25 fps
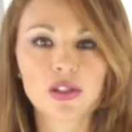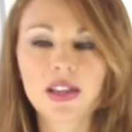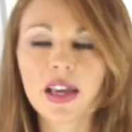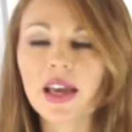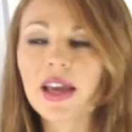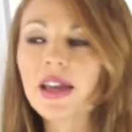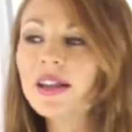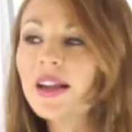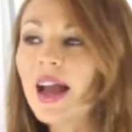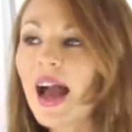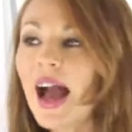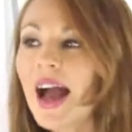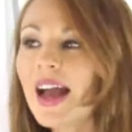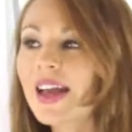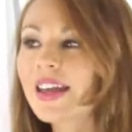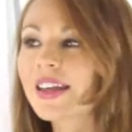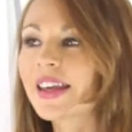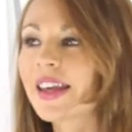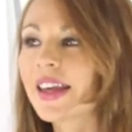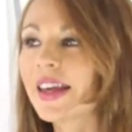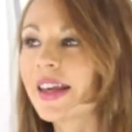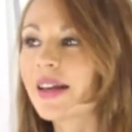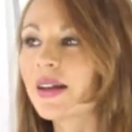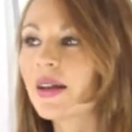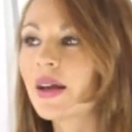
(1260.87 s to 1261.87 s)
Then I
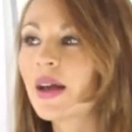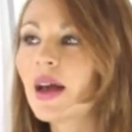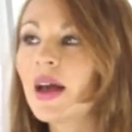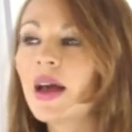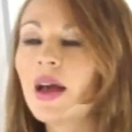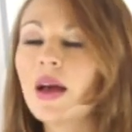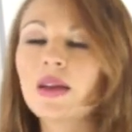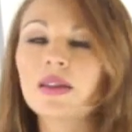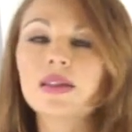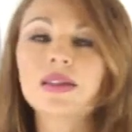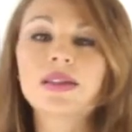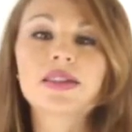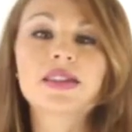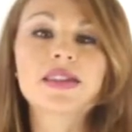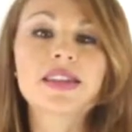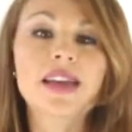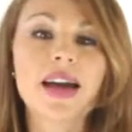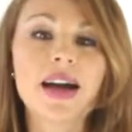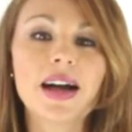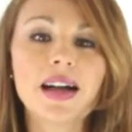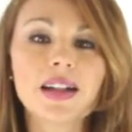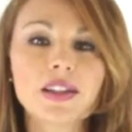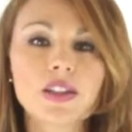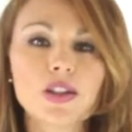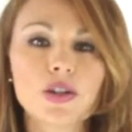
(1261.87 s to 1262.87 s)
can
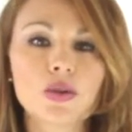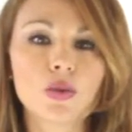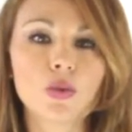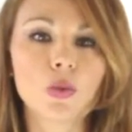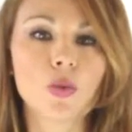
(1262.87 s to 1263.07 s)
tell you